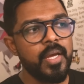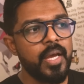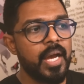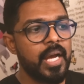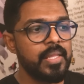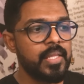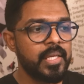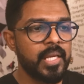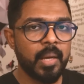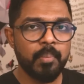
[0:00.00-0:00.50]

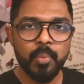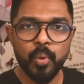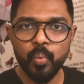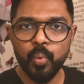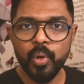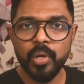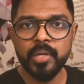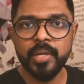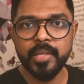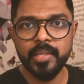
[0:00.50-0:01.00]
The number
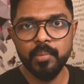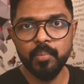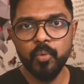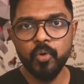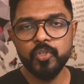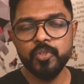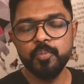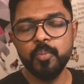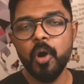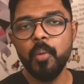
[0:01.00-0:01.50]
one and the
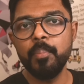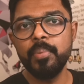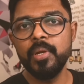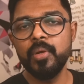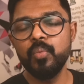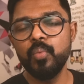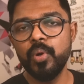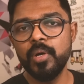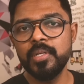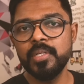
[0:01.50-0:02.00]
most
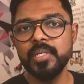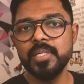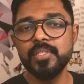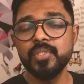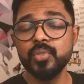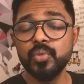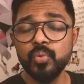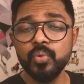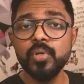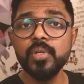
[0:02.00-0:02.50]
popular one is
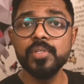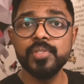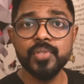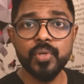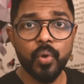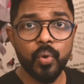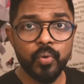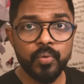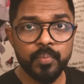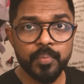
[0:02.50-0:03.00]

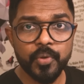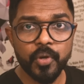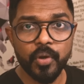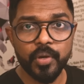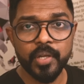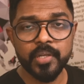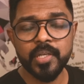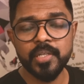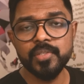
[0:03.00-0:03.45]
Google's own product.